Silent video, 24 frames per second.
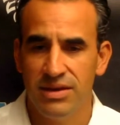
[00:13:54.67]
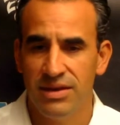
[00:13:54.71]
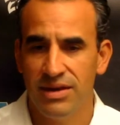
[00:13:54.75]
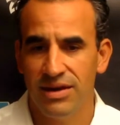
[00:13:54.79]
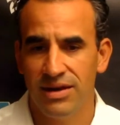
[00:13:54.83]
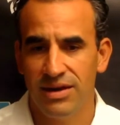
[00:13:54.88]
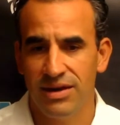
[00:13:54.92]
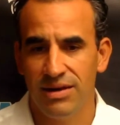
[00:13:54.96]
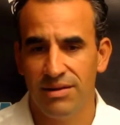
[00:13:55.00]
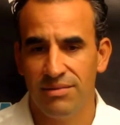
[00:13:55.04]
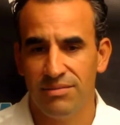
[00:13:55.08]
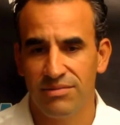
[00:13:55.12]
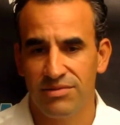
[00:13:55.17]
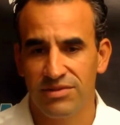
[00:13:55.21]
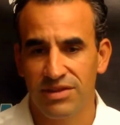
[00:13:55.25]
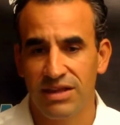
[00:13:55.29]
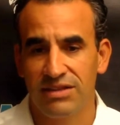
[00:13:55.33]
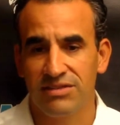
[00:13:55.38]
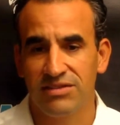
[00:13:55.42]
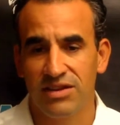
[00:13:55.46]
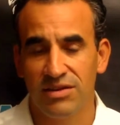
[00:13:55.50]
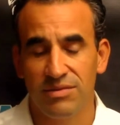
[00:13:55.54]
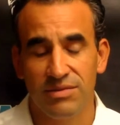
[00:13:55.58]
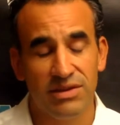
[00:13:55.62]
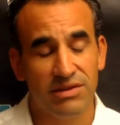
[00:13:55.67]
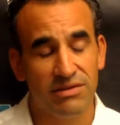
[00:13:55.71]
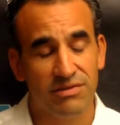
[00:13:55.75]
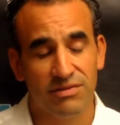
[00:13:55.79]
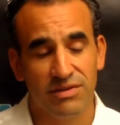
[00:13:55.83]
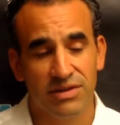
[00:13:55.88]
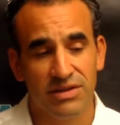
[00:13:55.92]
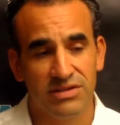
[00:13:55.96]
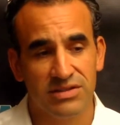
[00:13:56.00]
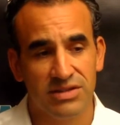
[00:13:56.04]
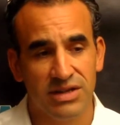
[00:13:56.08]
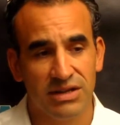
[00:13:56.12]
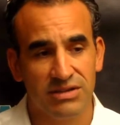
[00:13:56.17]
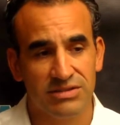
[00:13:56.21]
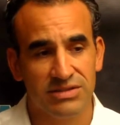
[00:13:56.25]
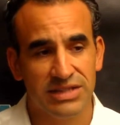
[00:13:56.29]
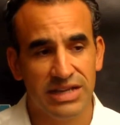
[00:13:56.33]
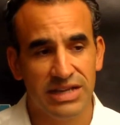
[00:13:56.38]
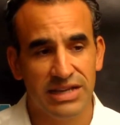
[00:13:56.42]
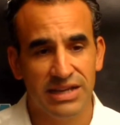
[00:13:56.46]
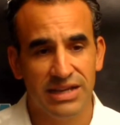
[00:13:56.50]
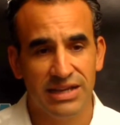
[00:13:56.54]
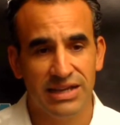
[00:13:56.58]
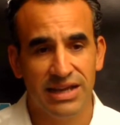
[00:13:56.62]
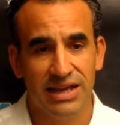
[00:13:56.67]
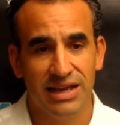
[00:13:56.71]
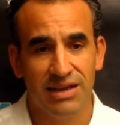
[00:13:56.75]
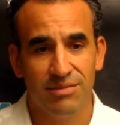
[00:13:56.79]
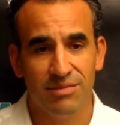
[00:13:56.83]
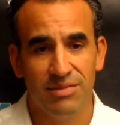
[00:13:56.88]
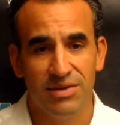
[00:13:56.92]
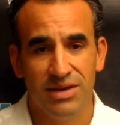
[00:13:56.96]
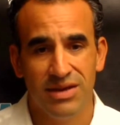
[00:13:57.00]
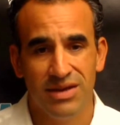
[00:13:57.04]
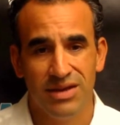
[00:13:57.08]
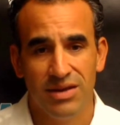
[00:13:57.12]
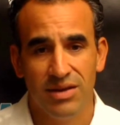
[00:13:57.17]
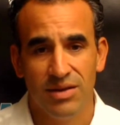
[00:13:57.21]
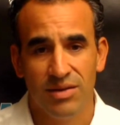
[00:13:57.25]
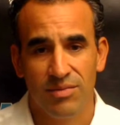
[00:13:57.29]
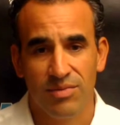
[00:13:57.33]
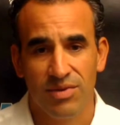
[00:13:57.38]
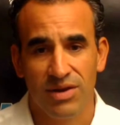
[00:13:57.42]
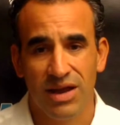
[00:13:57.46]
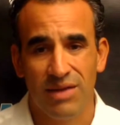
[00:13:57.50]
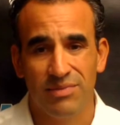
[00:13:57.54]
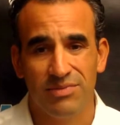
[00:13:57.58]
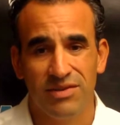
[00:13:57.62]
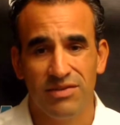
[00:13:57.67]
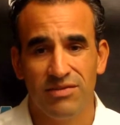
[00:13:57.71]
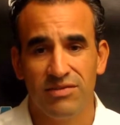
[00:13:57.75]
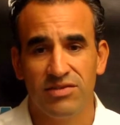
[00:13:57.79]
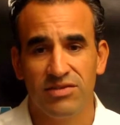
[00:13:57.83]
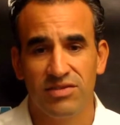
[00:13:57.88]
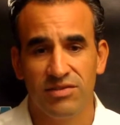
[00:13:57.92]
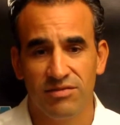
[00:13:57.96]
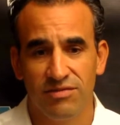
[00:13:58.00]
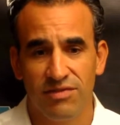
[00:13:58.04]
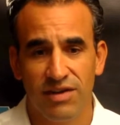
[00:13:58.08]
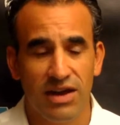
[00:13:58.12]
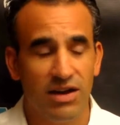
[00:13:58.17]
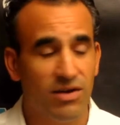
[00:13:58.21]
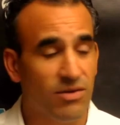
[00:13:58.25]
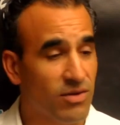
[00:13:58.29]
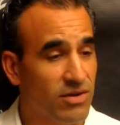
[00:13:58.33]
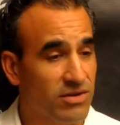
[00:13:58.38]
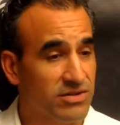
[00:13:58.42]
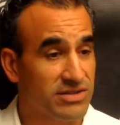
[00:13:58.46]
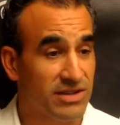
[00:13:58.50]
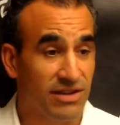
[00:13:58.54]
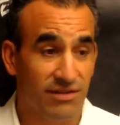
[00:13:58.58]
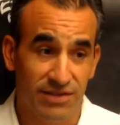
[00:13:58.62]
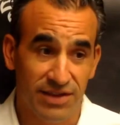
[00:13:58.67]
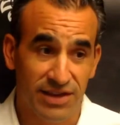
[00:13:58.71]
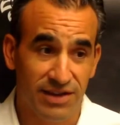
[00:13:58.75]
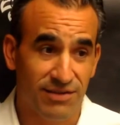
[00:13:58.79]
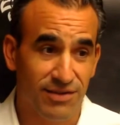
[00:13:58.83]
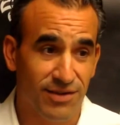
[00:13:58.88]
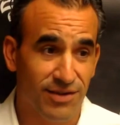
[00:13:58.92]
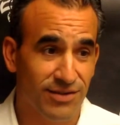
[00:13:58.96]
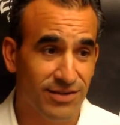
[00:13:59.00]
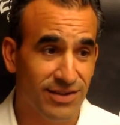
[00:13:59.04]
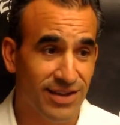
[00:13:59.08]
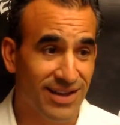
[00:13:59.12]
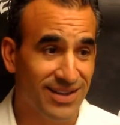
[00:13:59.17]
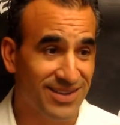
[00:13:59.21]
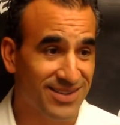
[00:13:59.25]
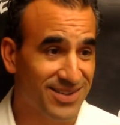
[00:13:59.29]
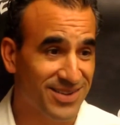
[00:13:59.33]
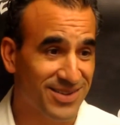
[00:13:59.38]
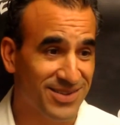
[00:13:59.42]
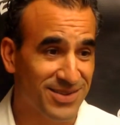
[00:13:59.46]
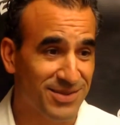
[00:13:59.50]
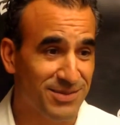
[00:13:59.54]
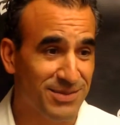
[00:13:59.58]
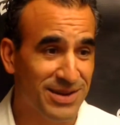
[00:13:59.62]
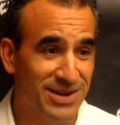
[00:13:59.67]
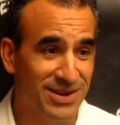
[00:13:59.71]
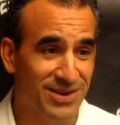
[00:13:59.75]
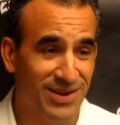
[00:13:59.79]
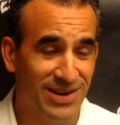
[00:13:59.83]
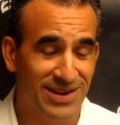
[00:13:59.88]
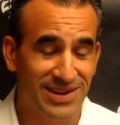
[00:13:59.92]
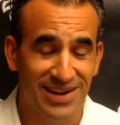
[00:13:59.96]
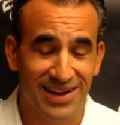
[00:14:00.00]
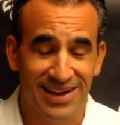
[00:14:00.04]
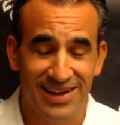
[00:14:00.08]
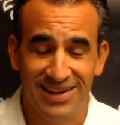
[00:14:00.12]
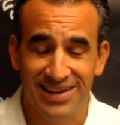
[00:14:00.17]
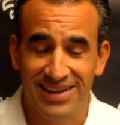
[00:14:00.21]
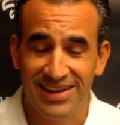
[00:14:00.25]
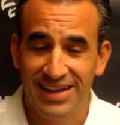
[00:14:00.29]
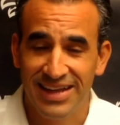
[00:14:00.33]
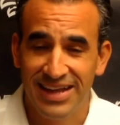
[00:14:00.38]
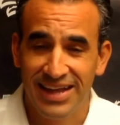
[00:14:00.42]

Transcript: So that's going to be it's an outstanding game. Perhaps even some fireworks. I think I've heard that. So it's going to be a great night.